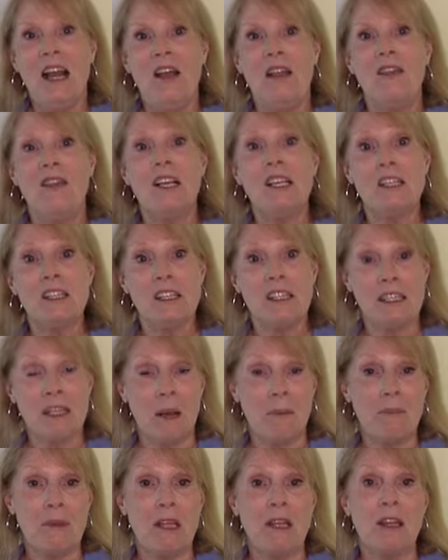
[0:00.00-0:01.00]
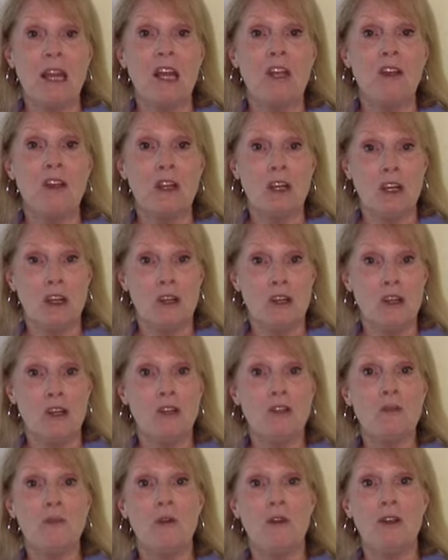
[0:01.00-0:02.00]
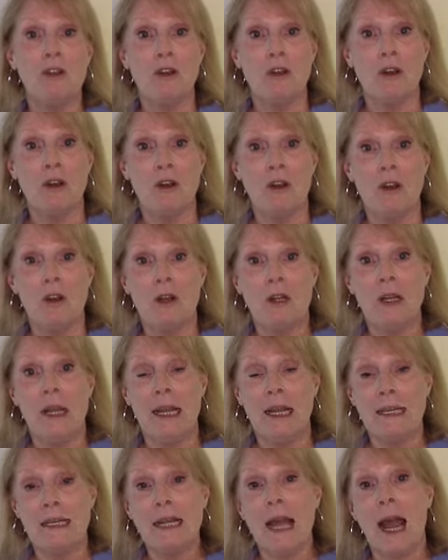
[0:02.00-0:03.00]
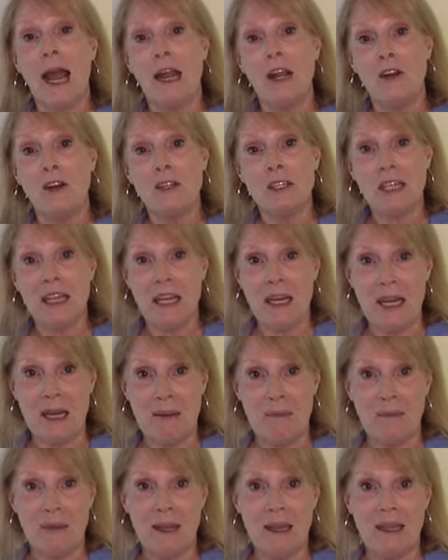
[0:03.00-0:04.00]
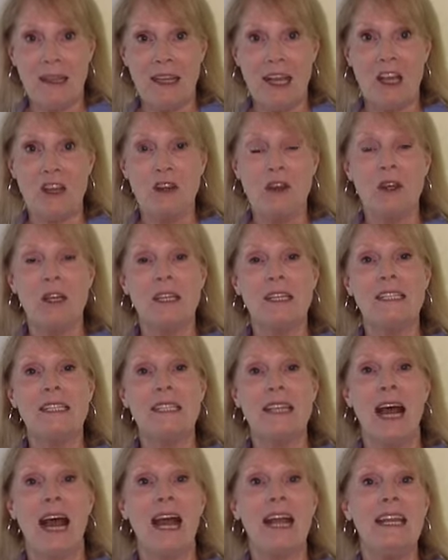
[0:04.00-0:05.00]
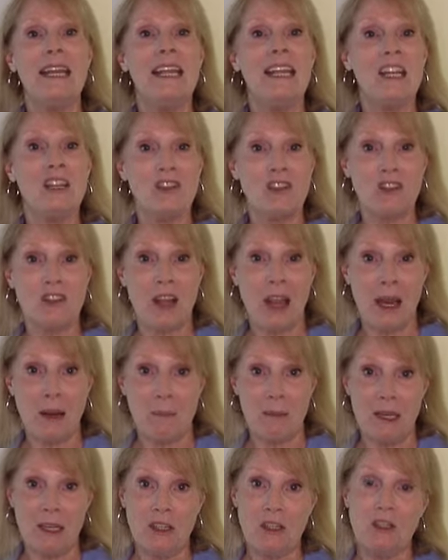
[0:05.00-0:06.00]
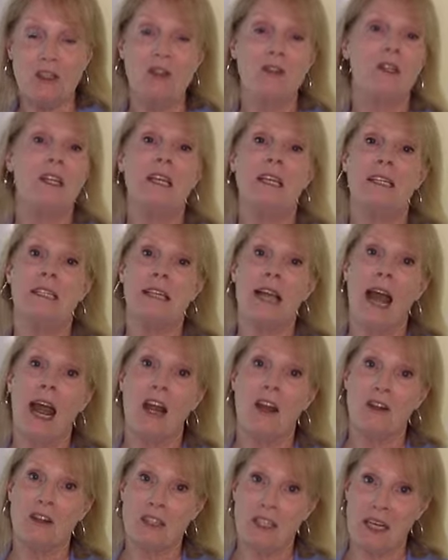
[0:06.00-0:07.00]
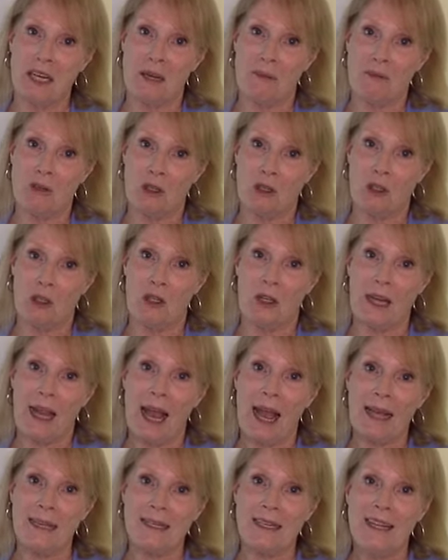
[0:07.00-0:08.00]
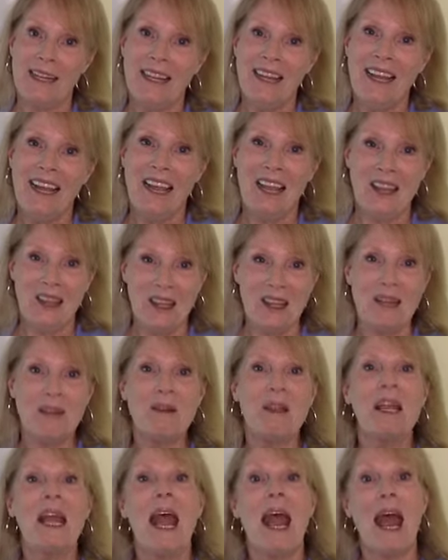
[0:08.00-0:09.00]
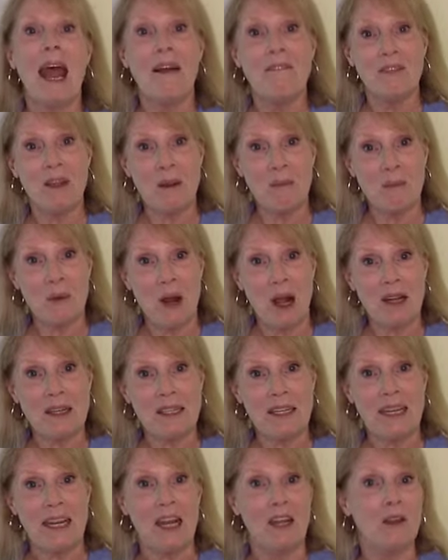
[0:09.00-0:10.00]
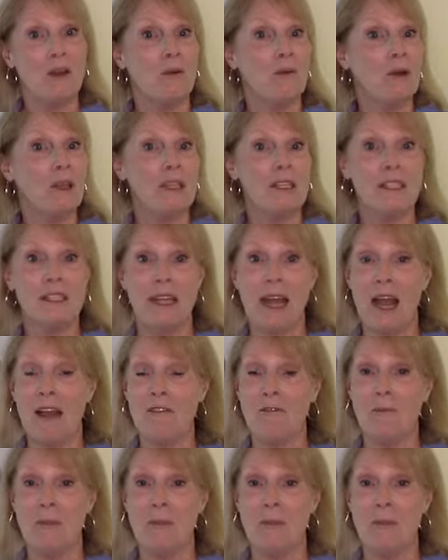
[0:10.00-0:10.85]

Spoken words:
This is something that you can use with your entire team, that you can assign each segment to the entire team to look at and then have them brought together with a staff